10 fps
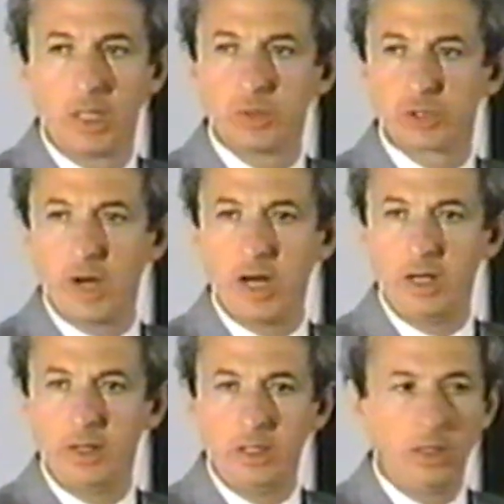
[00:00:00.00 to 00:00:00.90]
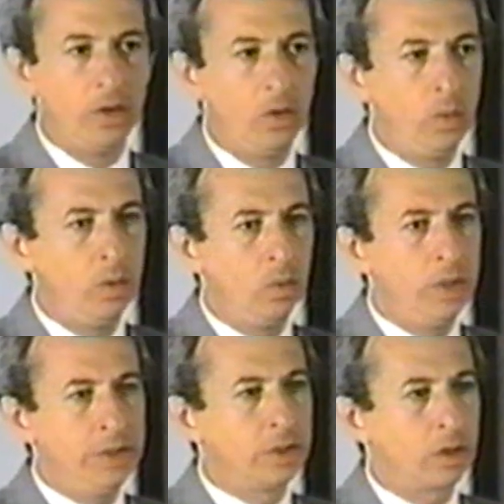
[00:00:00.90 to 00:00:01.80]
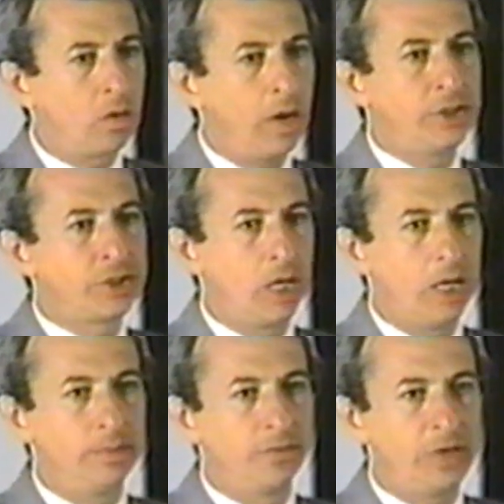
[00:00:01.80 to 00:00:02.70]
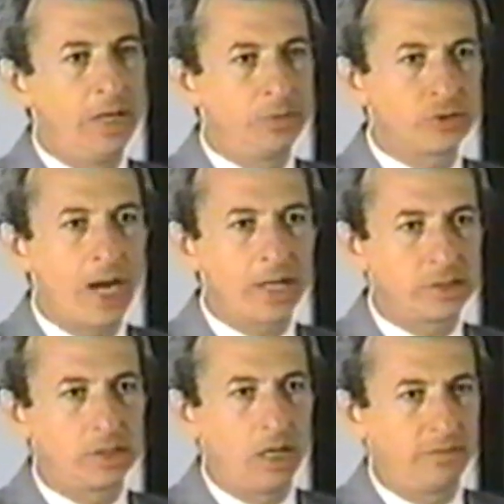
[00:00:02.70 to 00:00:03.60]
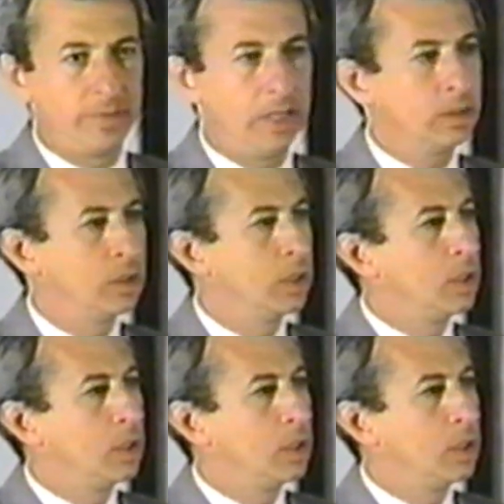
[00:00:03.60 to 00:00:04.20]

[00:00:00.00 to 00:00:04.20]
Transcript: It was great. We did a great job of keeping track of stuff, man.